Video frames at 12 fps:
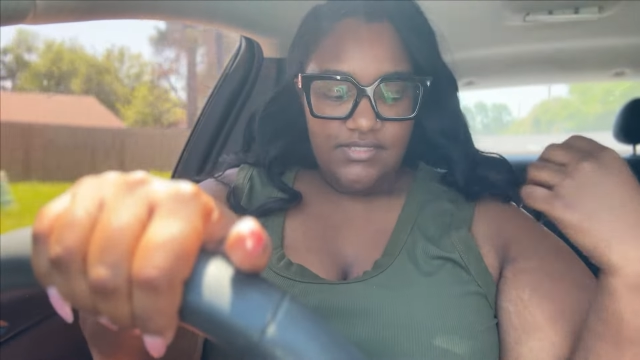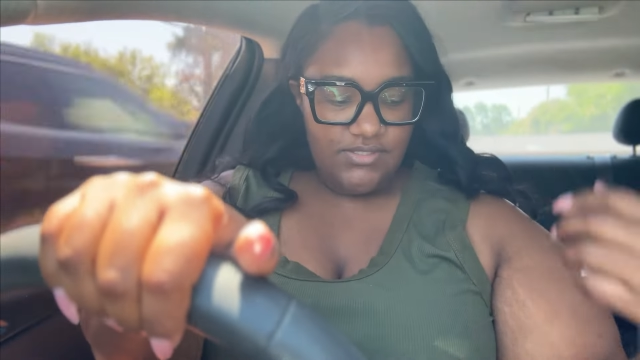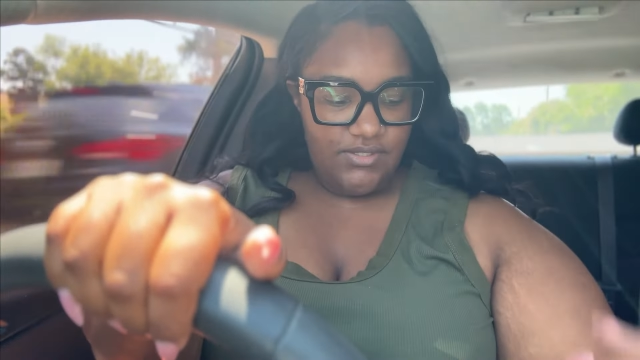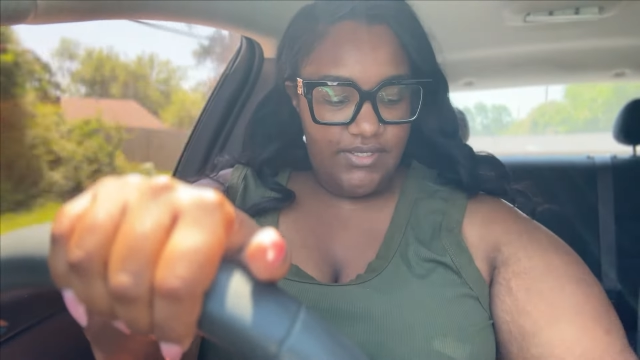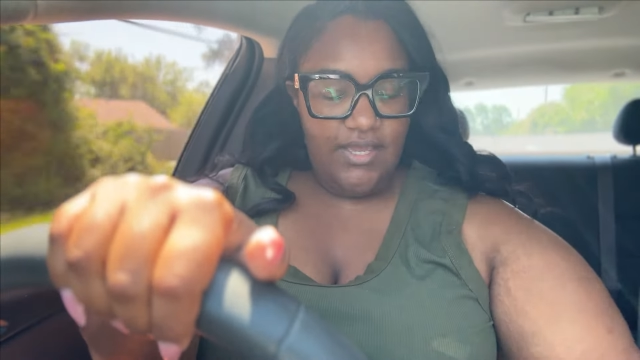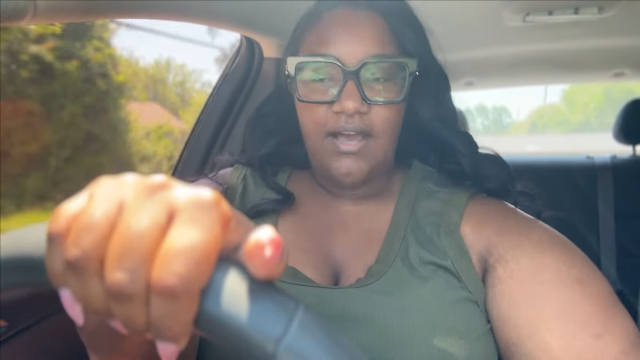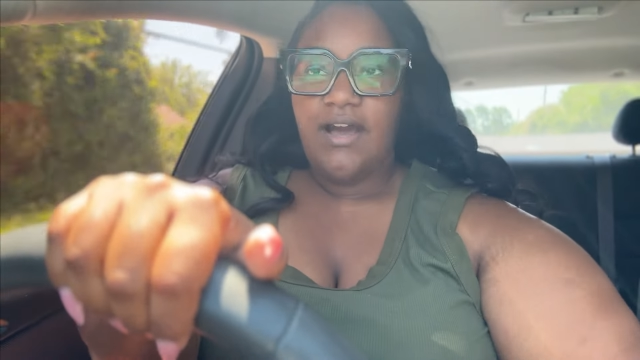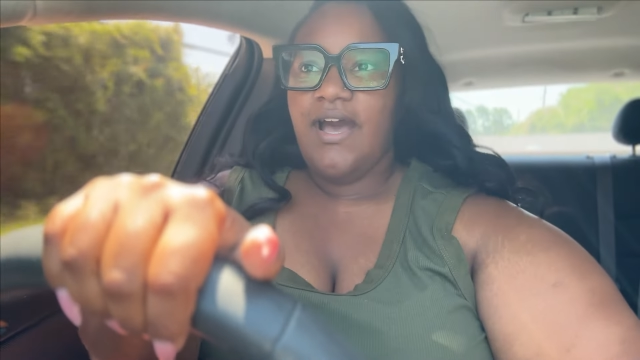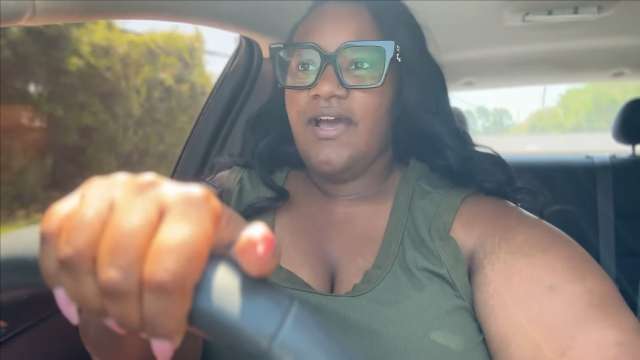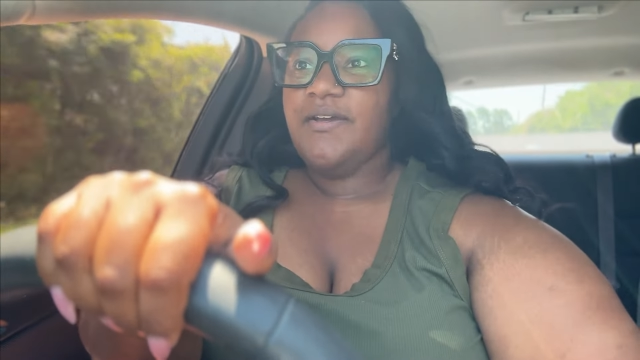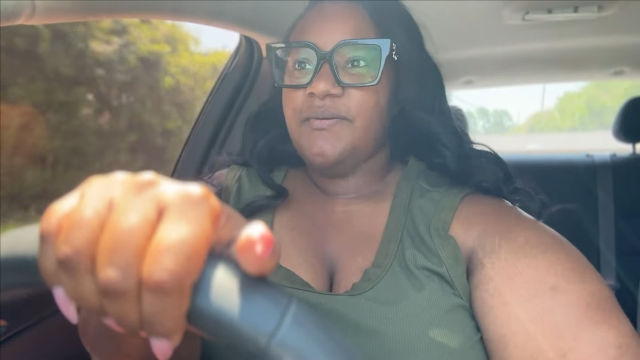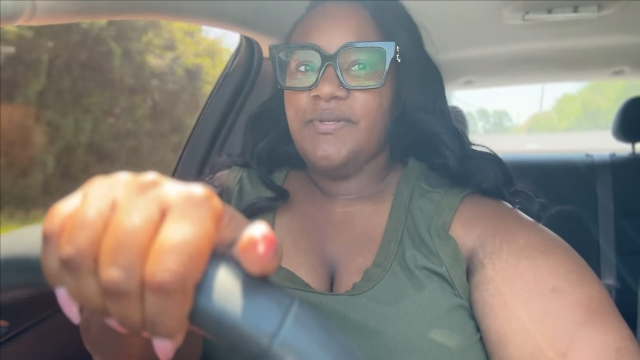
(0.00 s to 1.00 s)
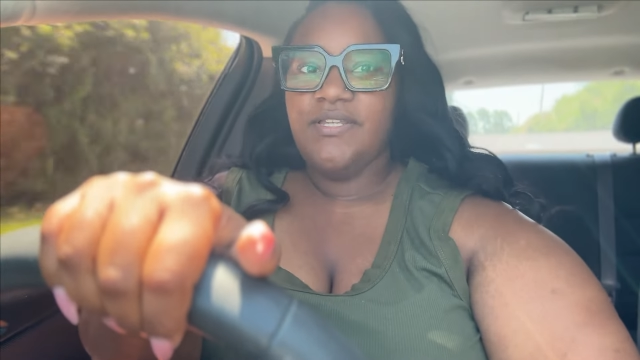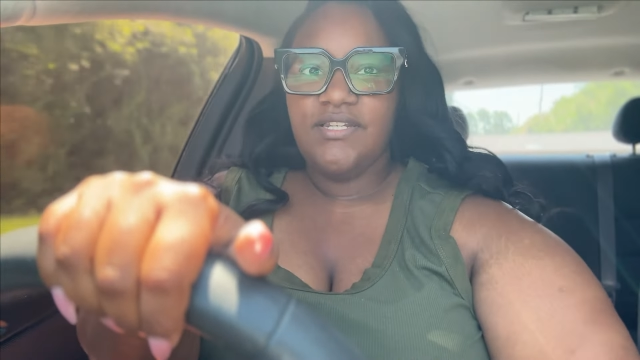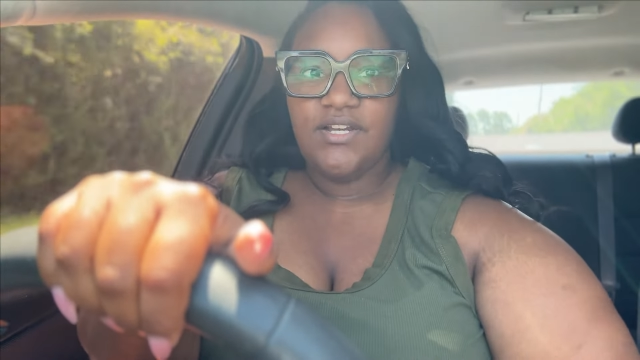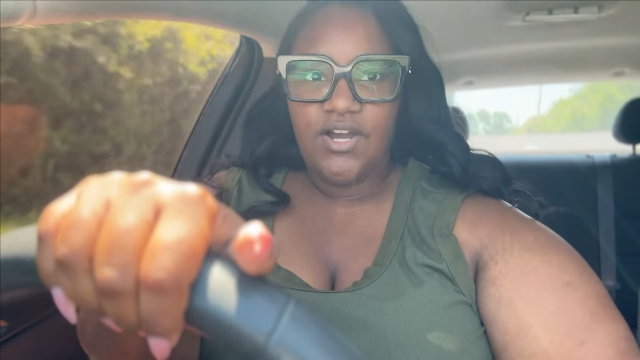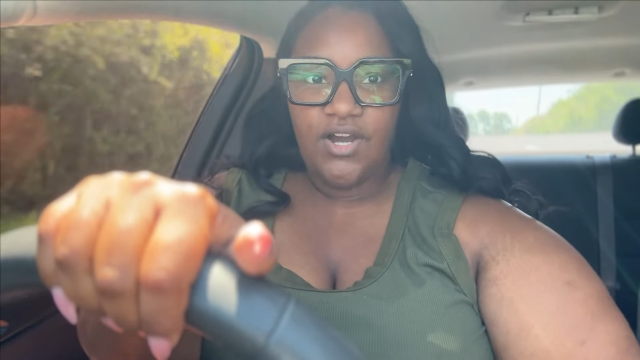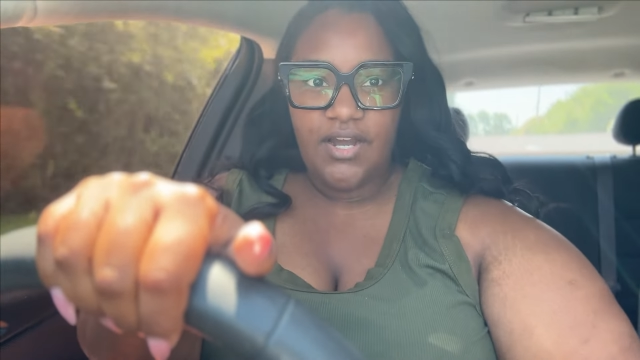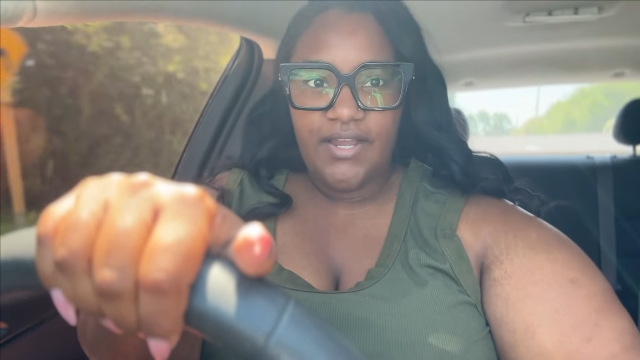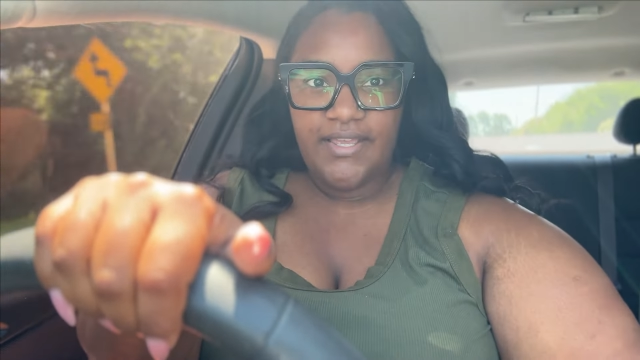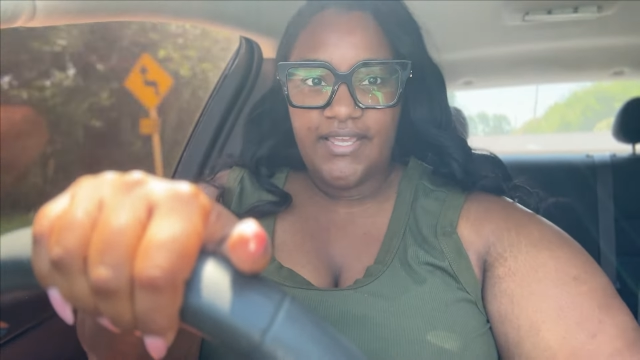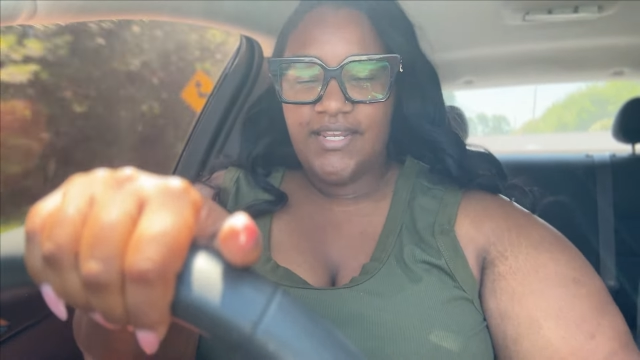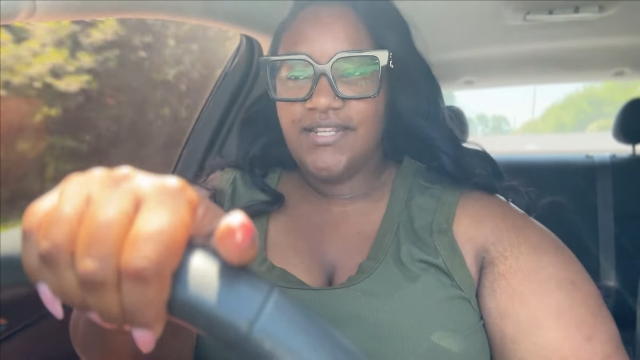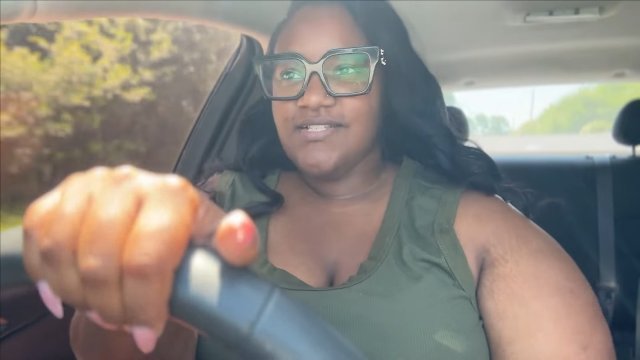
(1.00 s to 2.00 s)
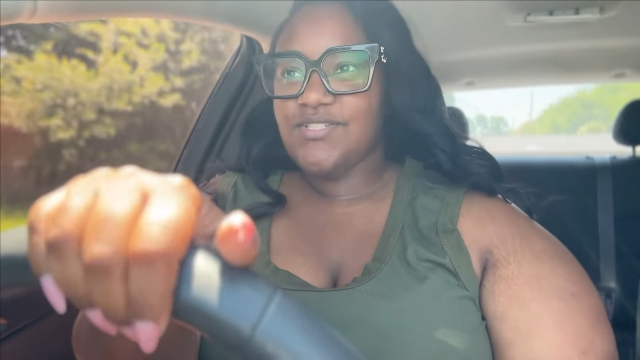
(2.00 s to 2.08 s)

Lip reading: So yeah, I am in the car headed